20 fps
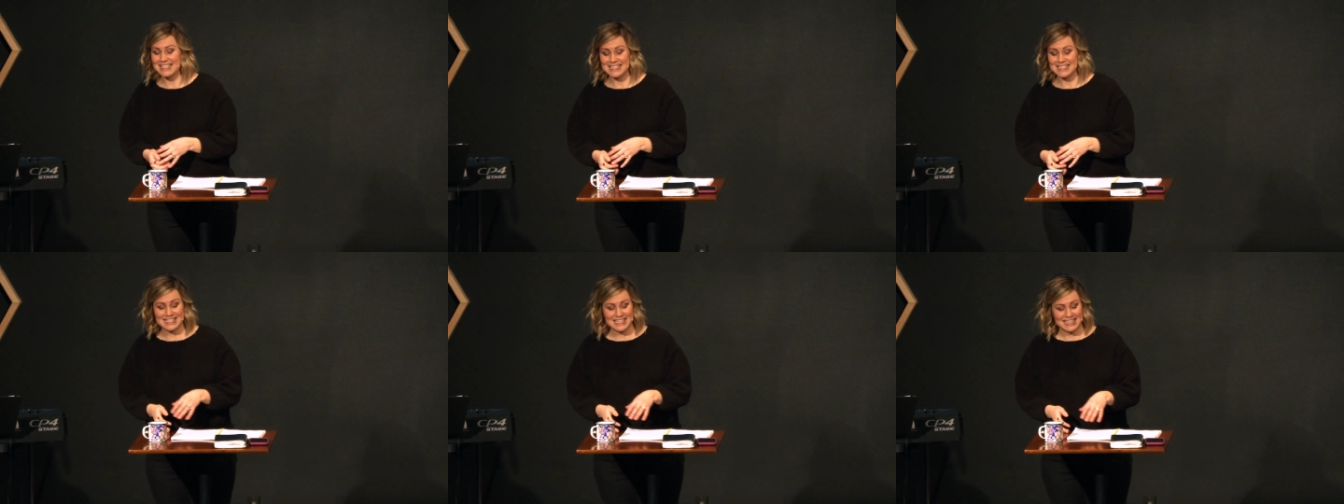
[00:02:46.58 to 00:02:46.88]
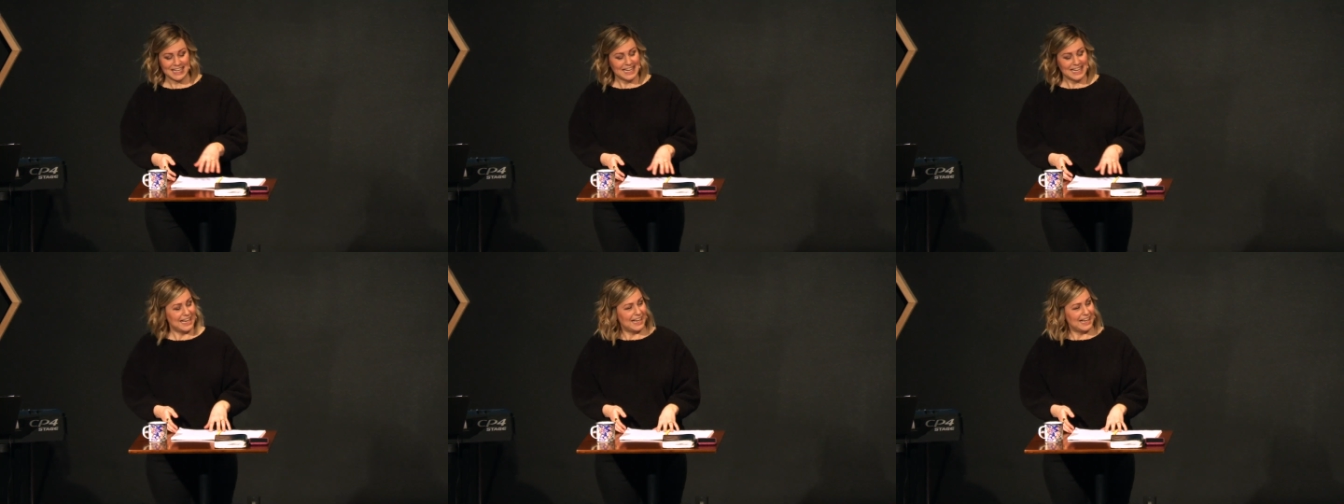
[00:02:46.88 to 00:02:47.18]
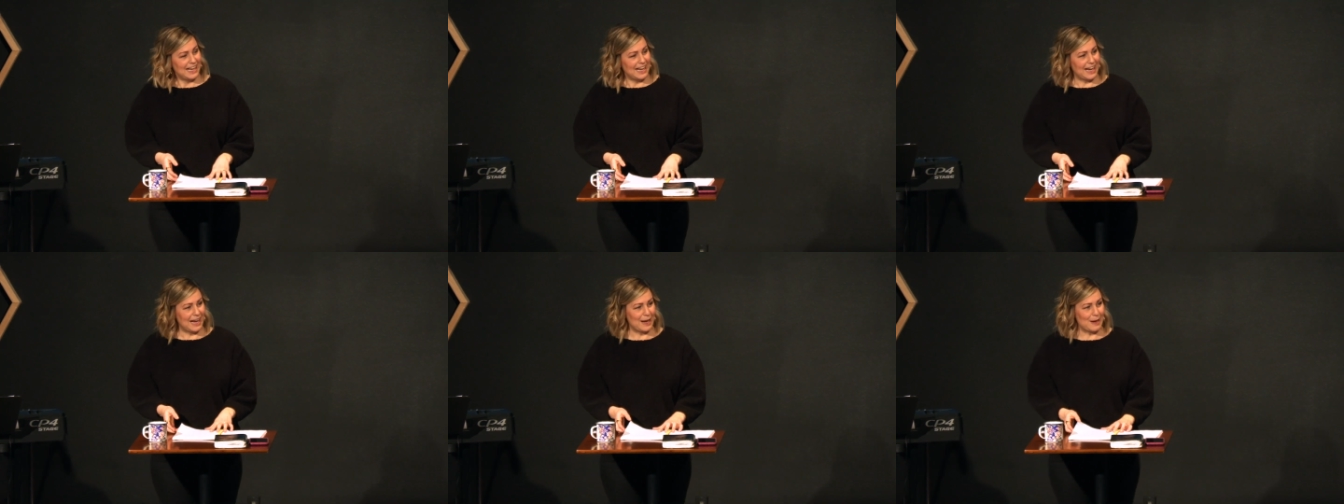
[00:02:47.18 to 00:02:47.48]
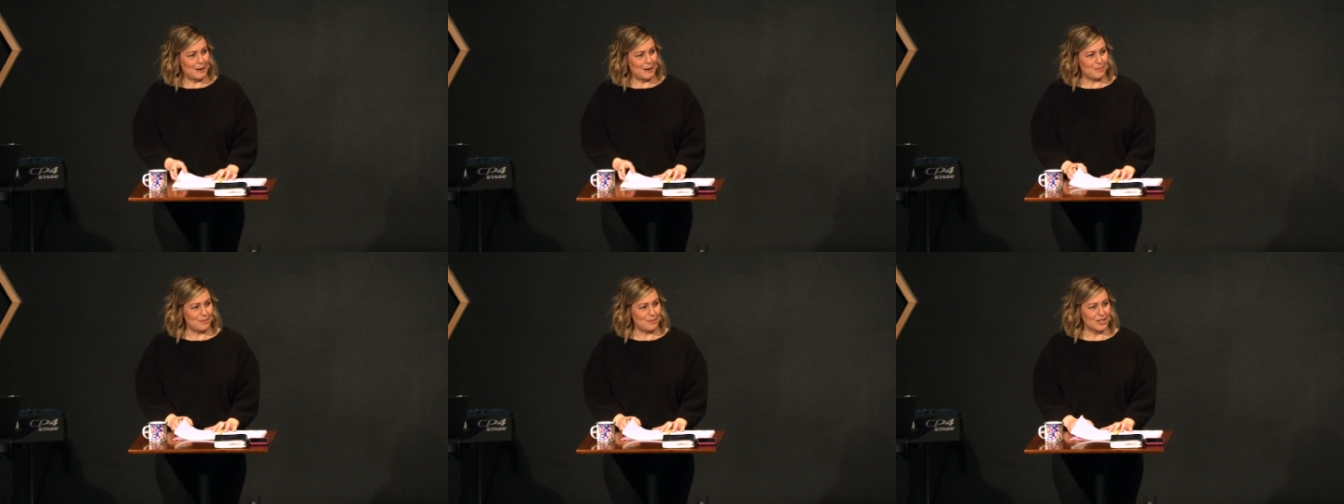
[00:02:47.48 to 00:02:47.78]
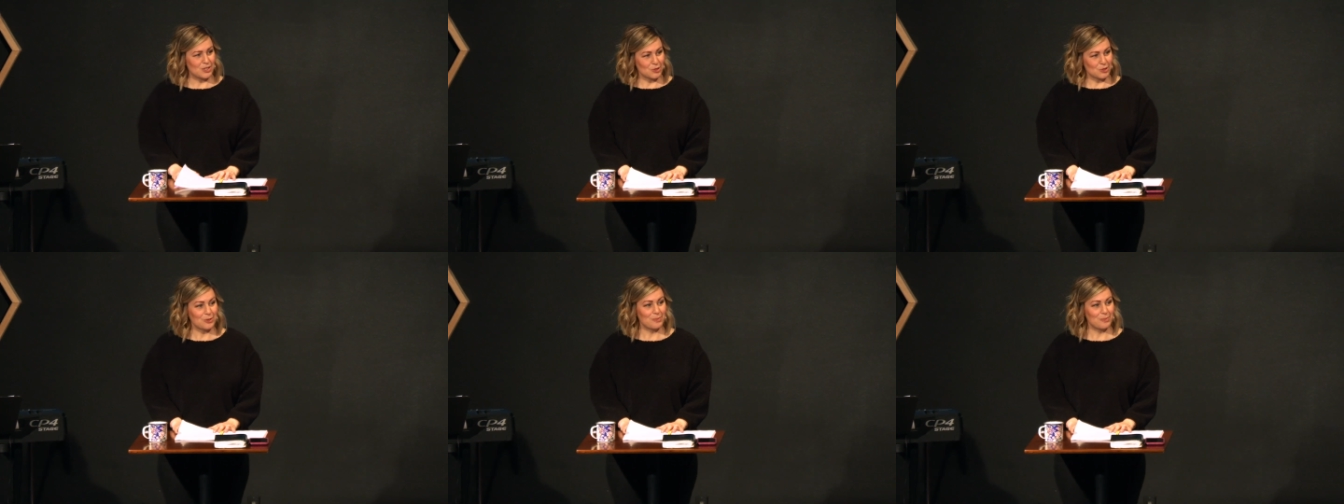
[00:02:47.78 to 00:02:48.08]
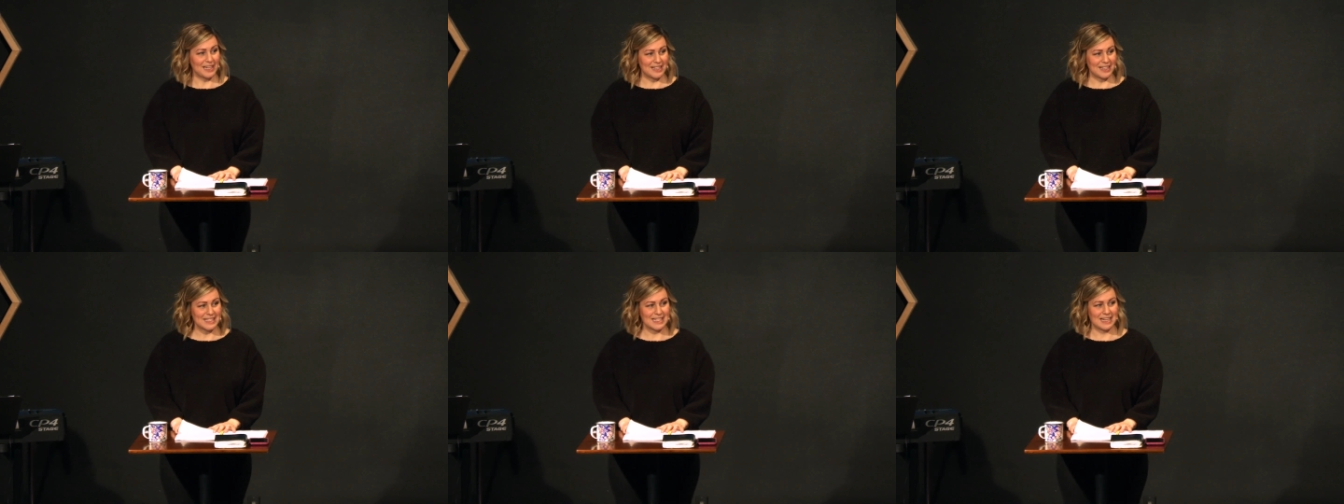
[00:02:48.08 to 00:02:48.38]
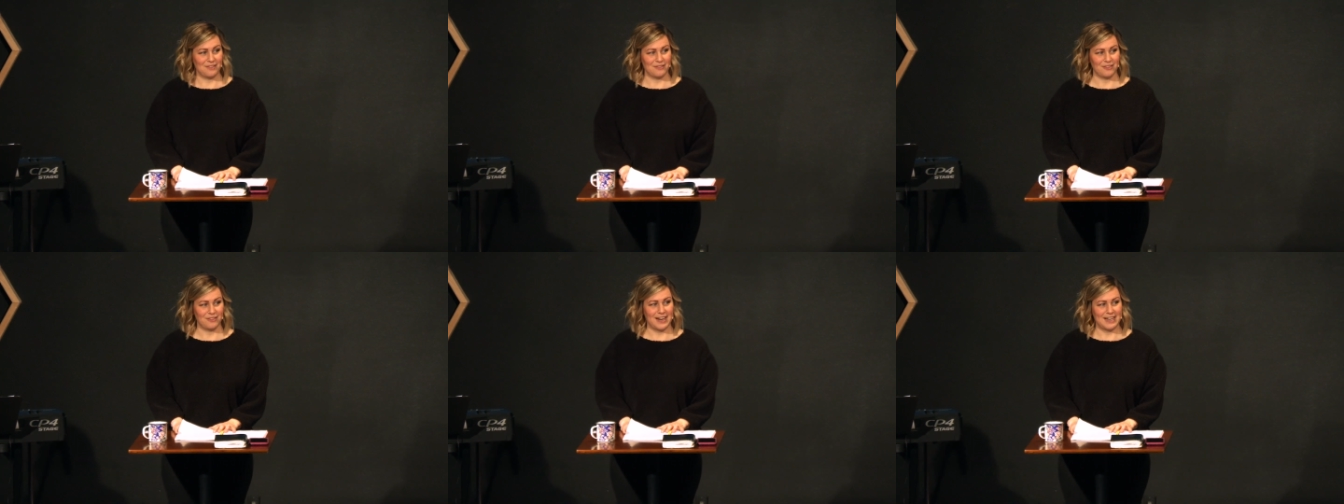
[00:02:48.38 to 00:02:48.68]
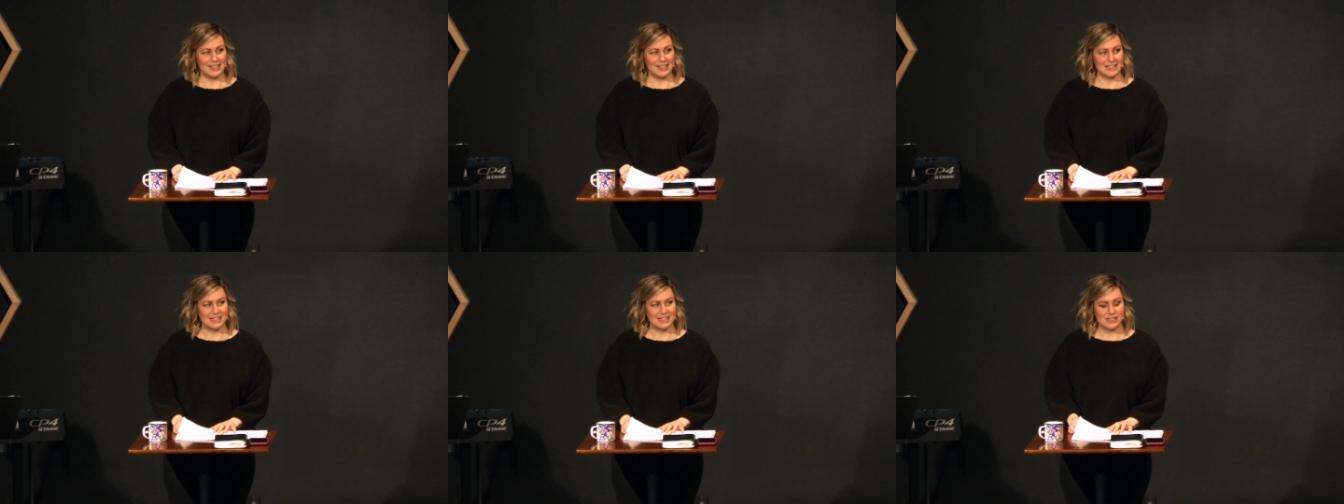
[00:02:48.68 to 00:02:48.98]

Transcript: is Um, a true blessing for us.